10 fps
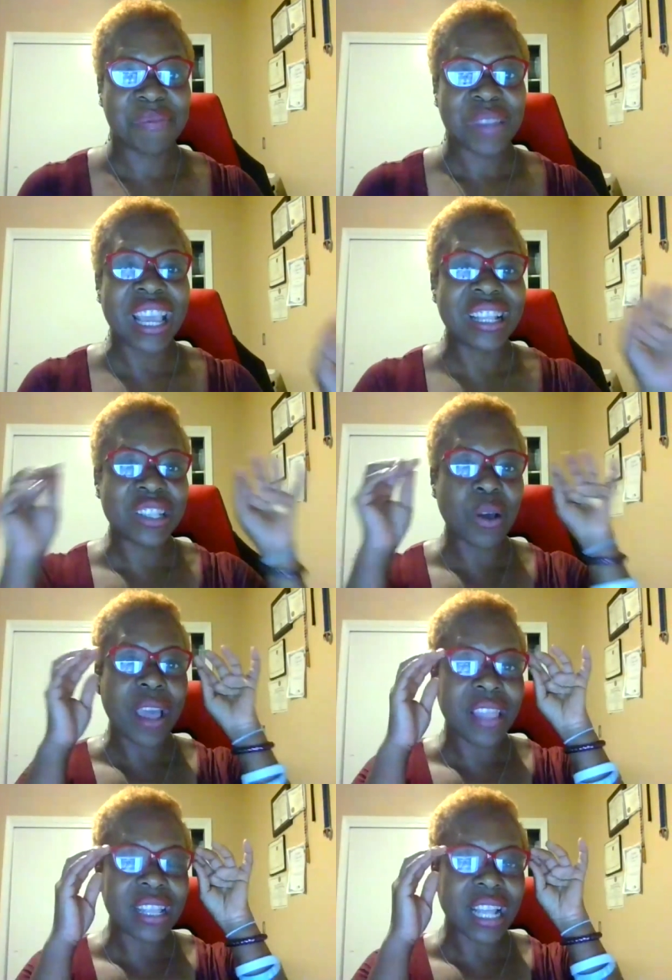And so I
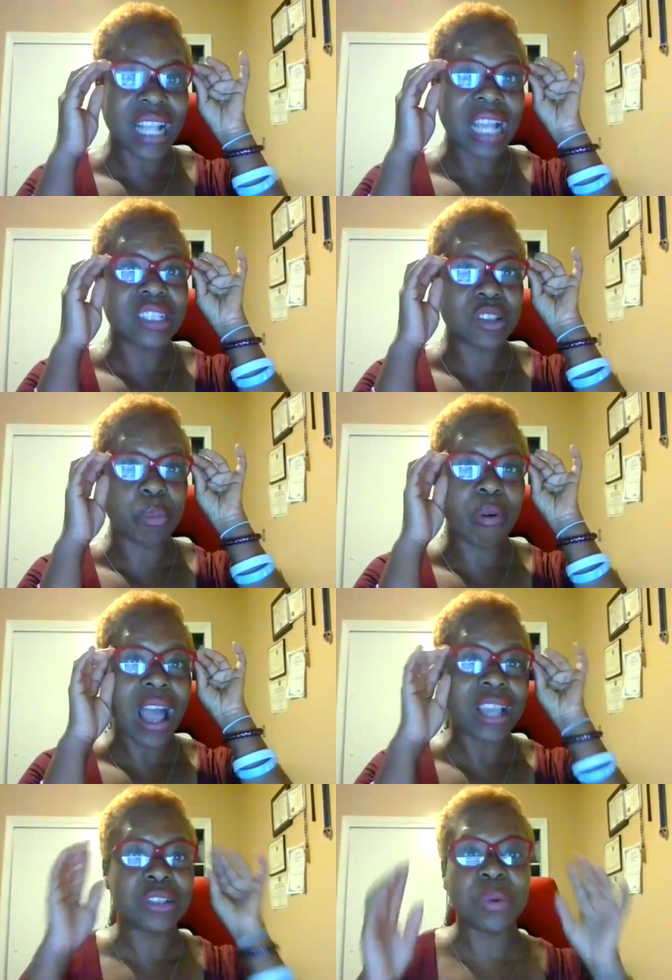think that that's a
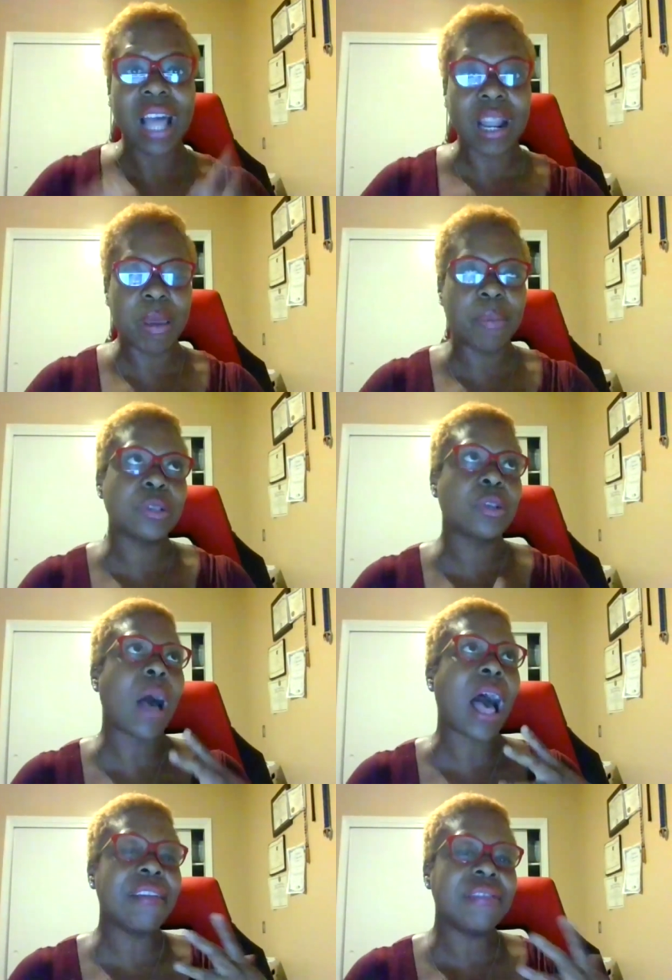surprise to a lot of people. So
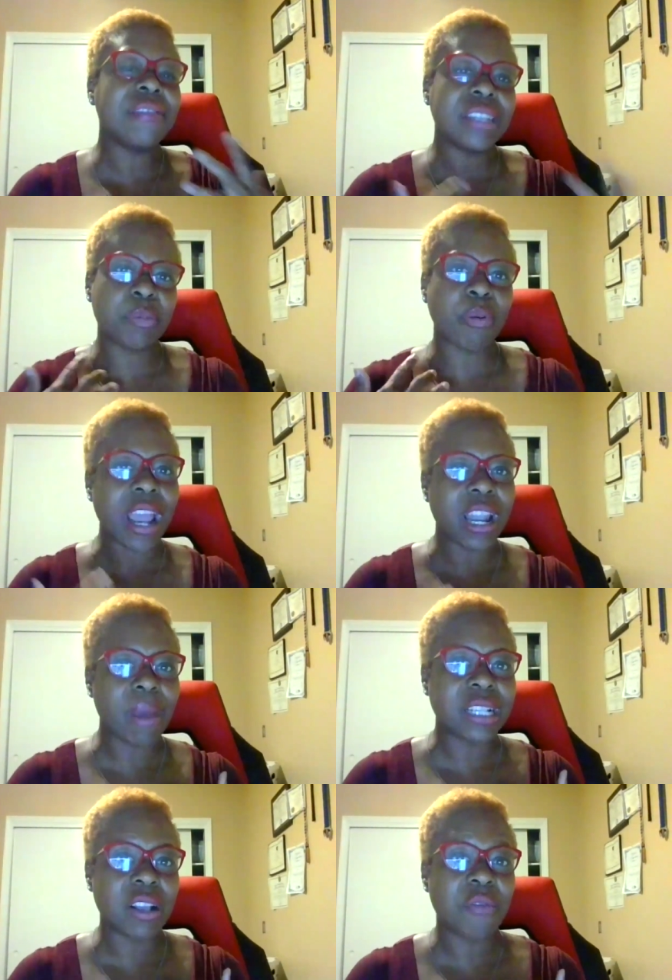I just prided
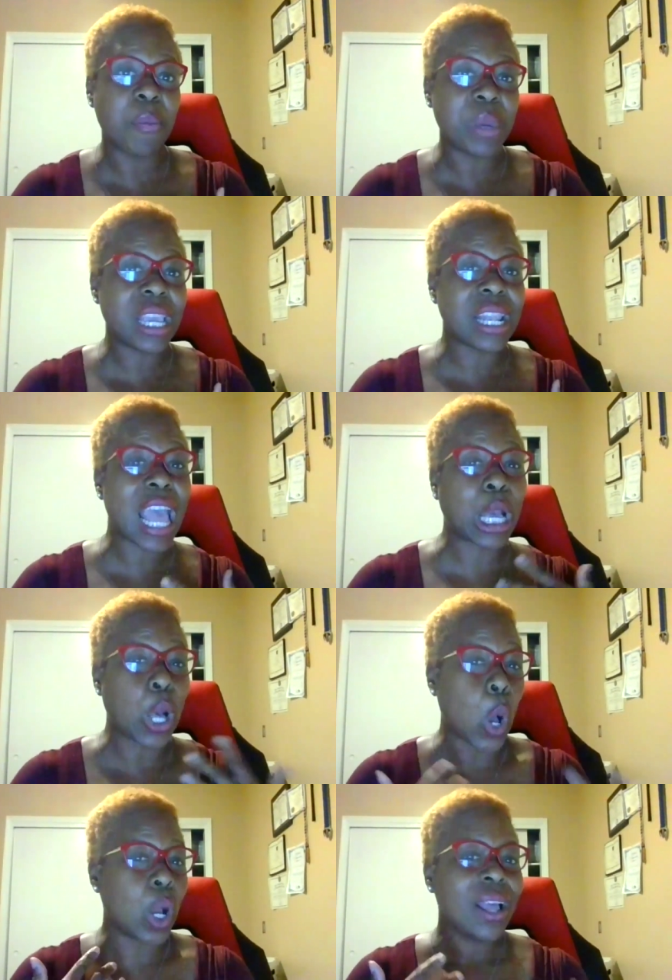myself on being that
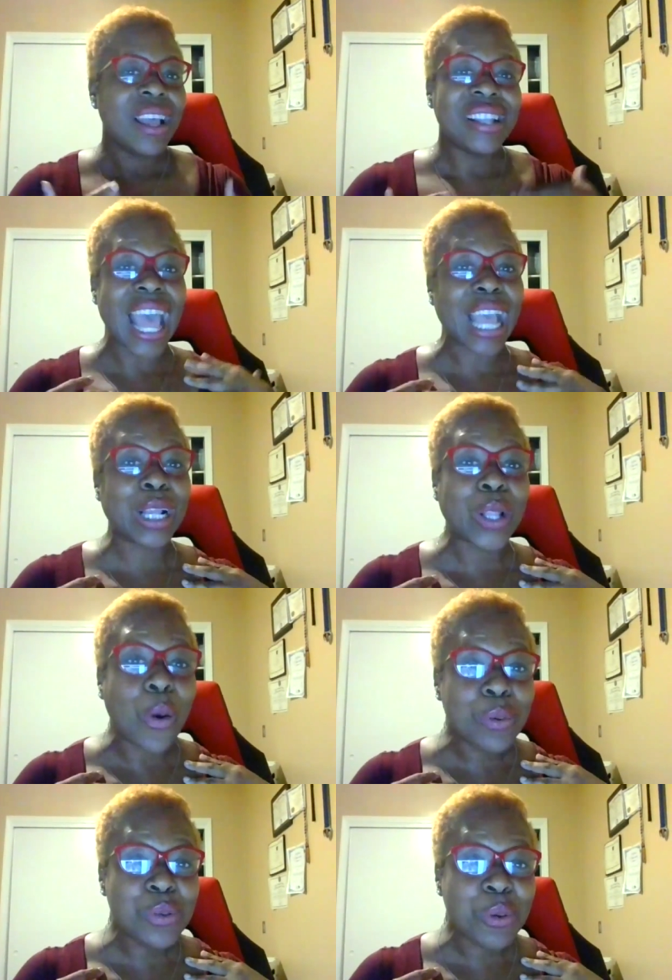
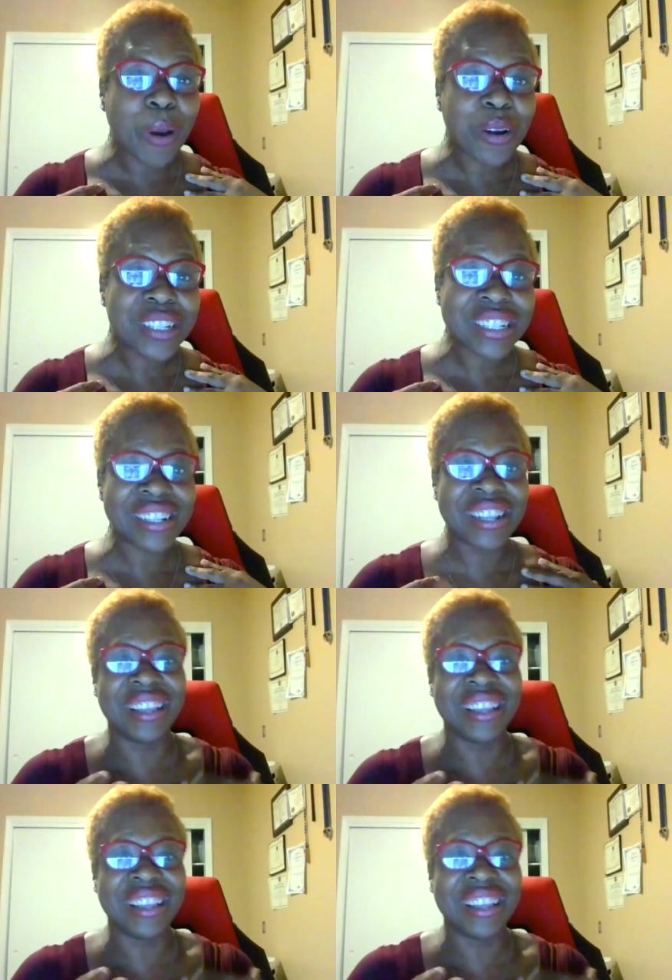go-to person.